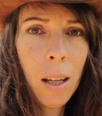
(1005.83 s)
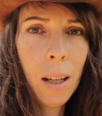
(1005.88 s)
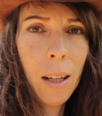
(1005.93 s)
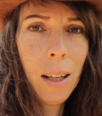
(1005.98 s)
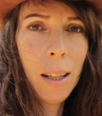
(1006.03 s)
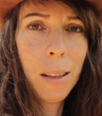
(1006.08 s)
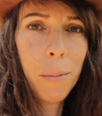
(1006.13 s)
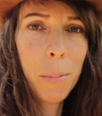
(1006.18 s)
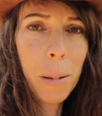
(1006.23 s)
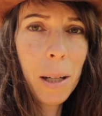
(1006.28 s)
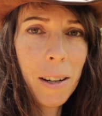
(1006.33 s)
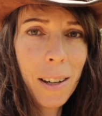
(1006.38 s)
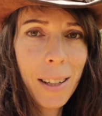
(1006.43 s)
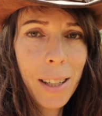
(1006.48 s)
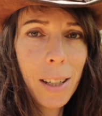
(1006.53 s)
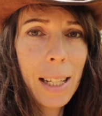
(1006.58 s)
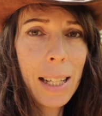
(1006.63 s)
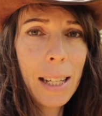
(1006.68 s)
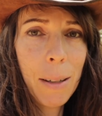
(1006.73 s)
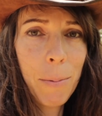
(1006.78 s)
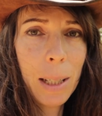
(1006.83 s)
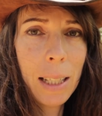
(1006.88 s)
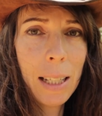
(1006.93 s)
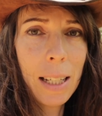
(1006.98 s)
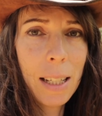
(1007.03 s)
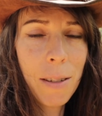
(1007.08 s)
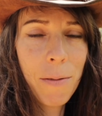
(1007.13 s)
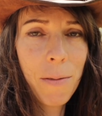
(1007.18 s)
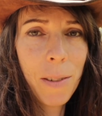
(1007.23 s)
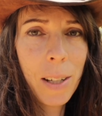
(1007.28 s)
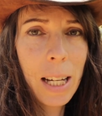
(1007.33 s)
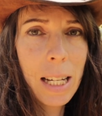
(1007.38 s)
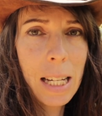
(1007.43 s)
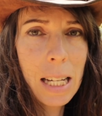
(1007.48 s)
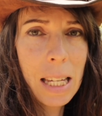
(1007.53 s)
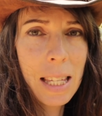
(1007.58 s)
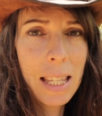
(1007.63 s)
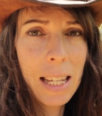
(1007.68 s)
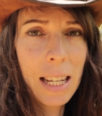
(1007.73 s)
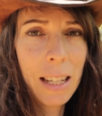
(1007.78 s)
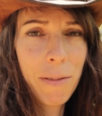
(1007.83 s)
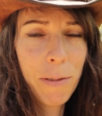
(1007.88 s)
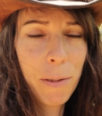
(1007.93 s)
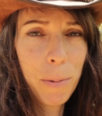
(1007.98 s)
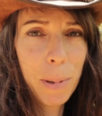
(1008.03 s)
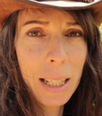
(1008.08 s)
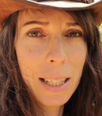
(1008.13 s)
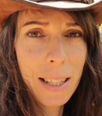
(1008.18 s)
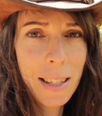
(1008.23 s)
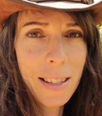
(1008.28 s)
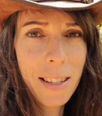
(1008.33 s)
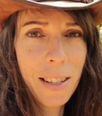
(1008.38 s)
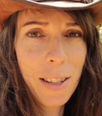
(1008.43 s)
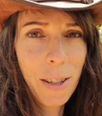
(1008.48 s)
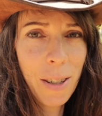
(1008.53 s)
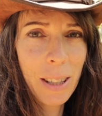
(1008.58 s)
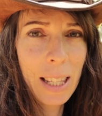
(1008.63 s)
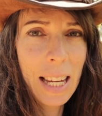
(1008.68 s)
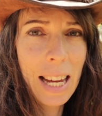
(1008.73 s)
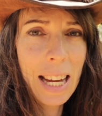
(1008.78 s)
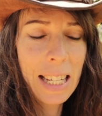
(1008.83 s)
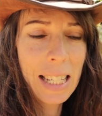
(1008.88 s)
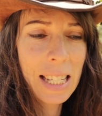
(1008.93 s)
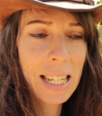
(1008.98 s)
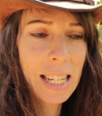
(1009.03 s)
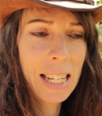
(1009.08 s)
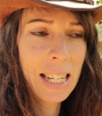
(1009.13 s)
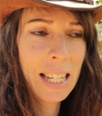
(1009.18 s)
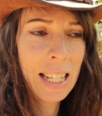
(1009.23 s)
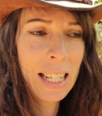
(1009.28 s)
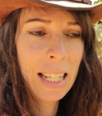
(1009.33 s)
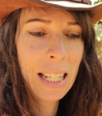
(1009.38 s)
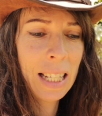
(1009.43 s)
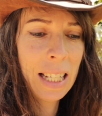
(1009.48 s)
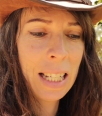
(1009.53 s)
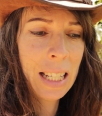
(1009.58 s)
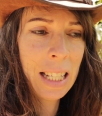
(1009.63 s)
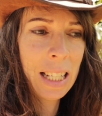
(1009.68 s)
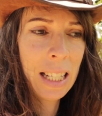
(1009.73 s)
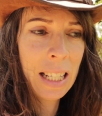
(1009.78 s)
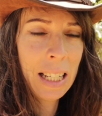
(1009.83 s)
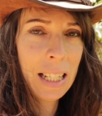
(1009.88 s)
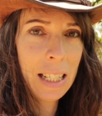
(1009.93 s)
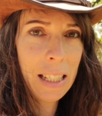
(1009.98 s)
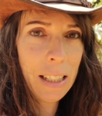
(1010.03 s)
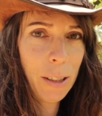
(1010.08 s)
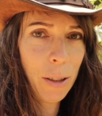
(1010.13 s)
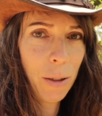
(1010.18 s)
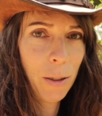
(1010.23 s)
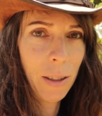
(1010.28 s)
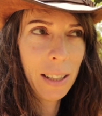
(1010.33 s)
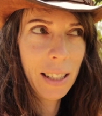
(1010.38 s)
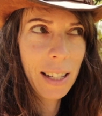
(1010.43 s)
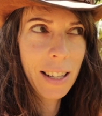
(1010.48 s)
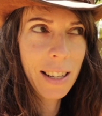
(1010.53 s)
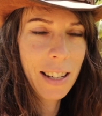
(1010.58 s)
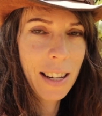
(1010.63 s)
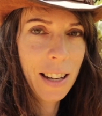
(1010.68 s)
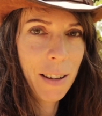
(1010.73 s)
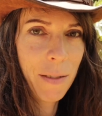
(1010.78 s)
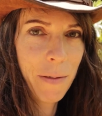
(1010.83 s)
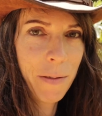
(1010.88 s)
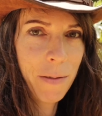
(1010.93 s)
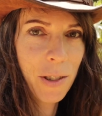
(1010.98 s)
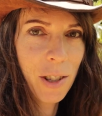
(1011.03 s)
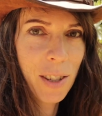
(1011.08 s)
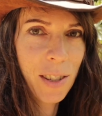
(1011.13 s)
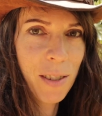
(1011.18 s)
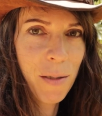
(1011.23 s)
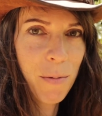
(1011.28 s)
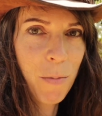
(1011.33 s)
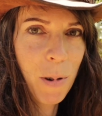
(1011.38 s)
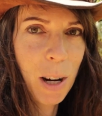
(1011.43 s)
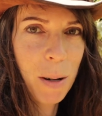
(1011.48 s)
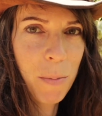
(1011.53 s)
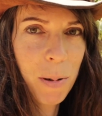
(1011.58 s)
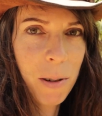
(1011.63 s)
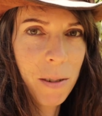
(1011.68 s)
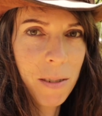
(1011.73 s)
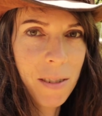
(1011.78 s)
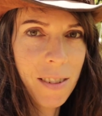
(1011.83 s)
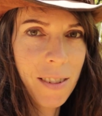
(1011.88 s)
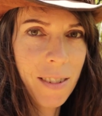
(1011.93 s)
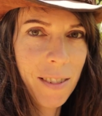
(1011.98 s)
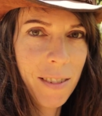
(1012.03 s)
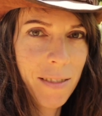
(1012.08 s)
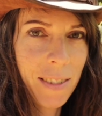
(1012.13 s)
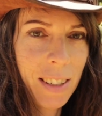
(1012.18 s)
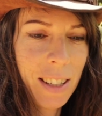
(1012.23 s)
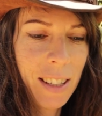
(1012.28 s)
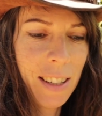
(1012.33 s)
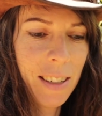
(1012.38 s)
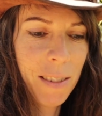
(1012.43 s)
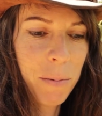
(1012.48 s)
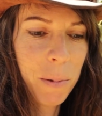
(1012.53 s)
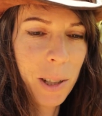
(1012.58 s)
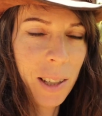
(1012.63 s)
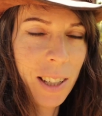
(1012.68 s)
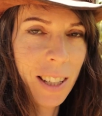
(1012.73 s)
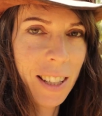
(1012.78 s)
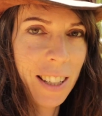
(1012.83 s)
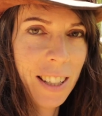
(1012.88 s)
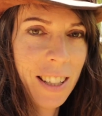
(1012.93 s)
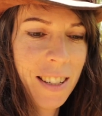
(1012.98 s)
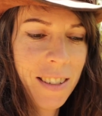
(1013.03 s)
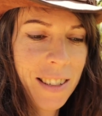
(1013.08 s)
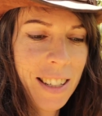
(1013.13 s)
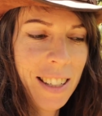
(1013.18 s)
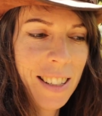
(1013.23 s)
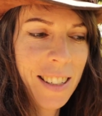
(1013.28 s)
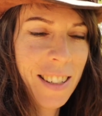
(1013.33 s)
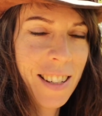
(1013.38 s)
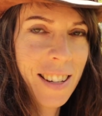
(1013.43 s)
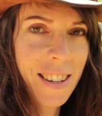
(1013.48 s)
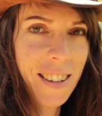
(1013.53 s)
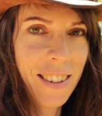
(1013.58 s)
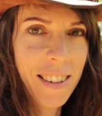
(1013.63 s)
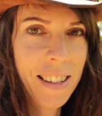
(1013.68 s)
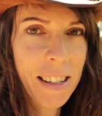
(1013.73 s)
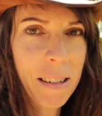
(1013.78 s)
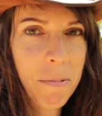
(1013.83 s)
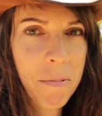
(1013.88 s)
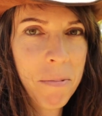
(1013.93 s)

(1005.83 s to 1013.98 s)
and apparently we need to find safer ways to do that, or at least have just one person over here working at a time.